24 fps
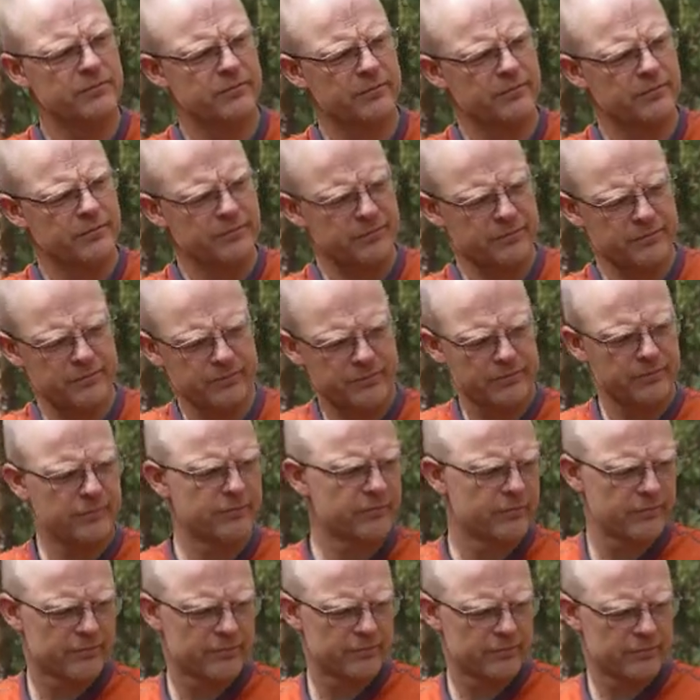
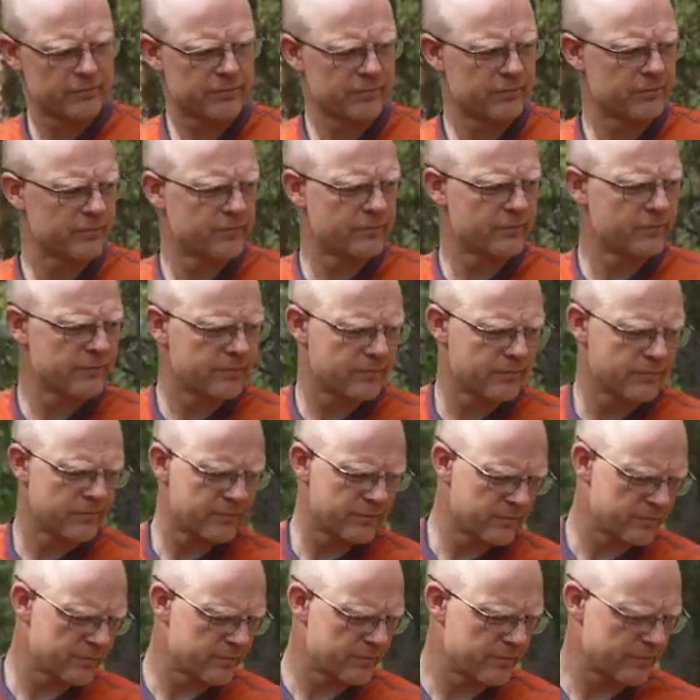
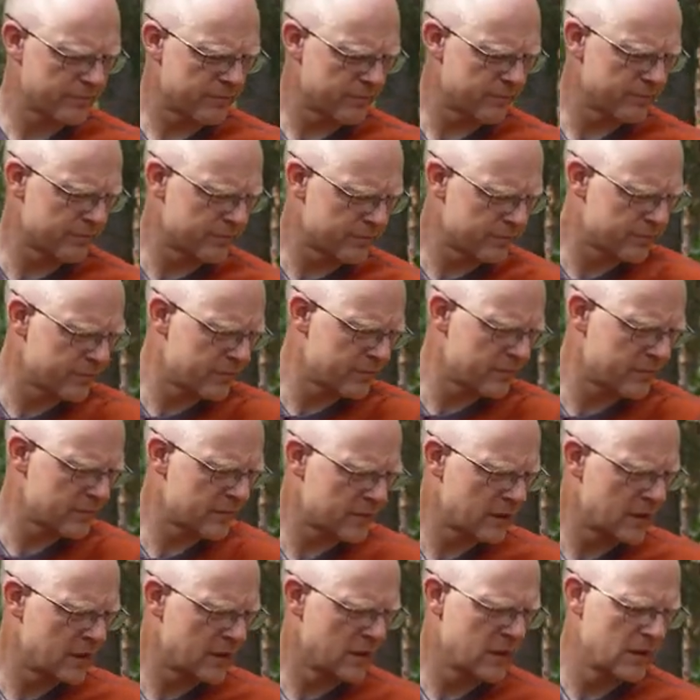
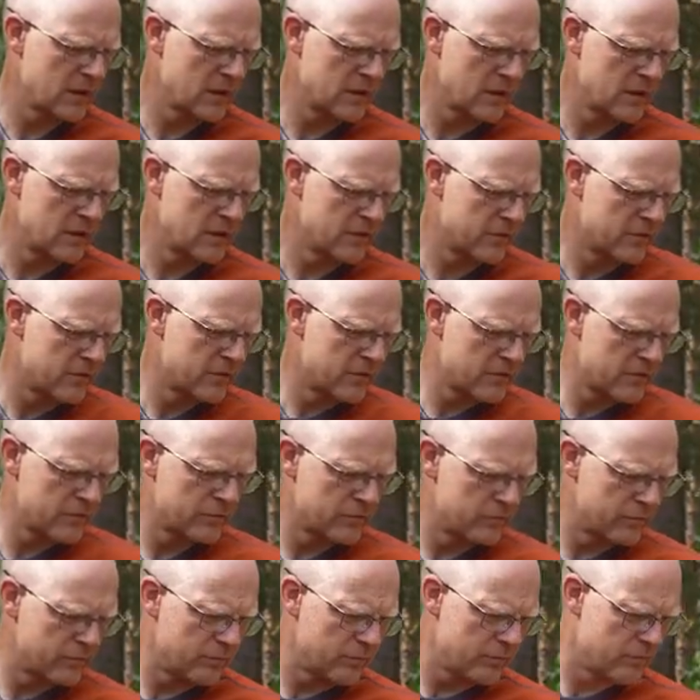
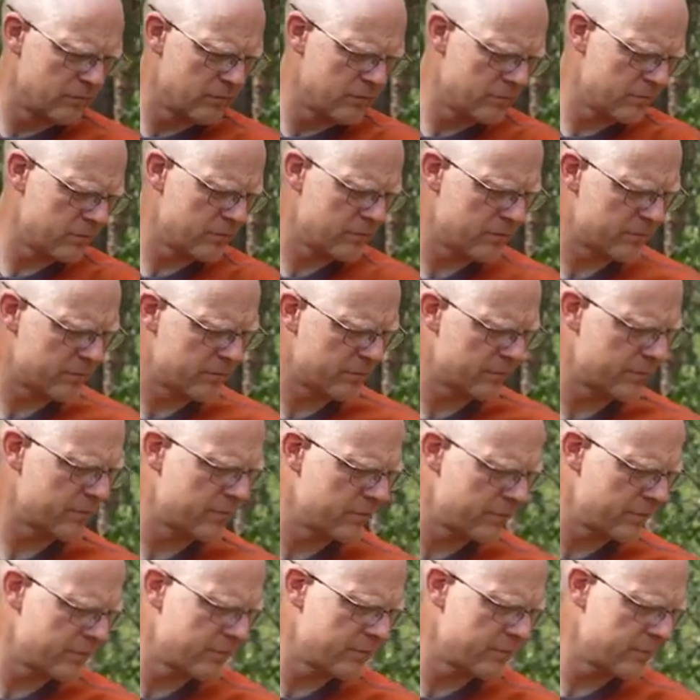
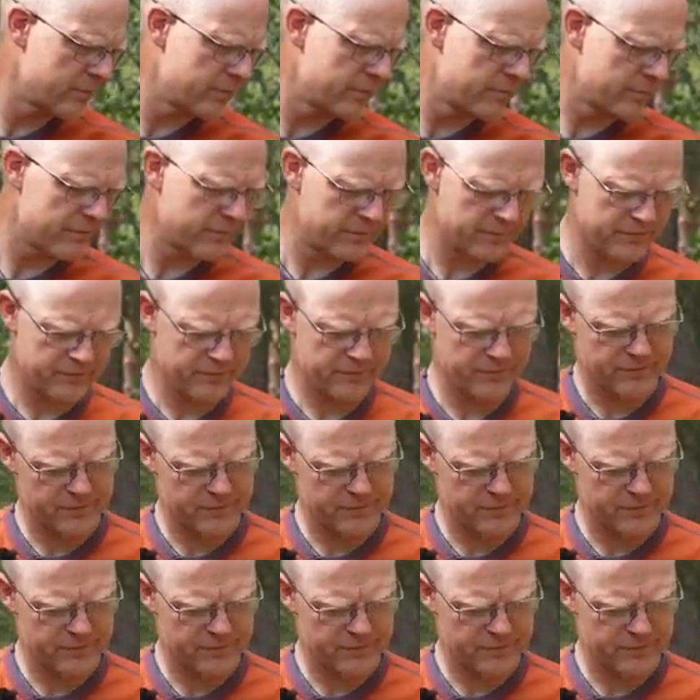(silence)